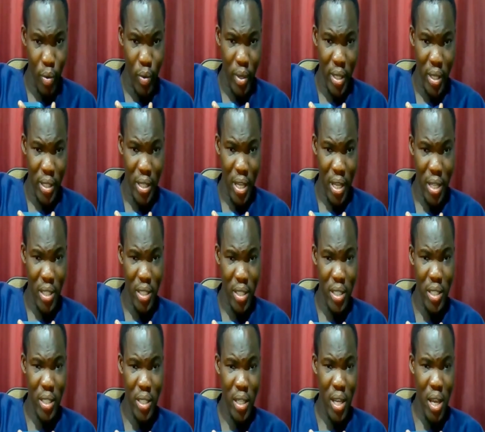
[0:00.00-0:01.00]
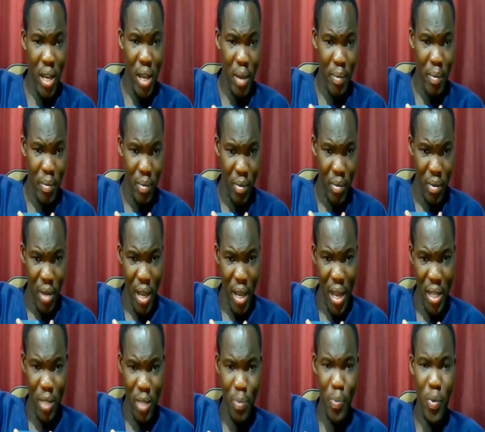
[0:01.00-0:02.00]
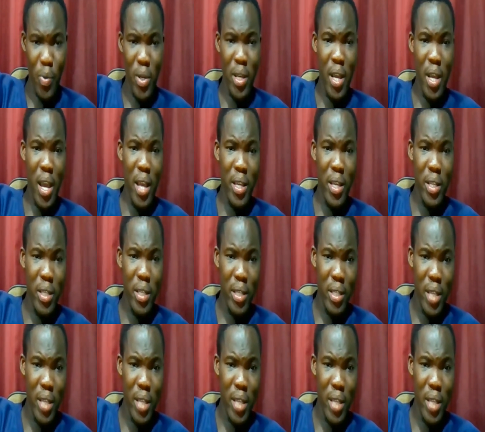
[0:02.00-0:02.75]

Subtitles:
nshirama microphone and your Black Stars ente.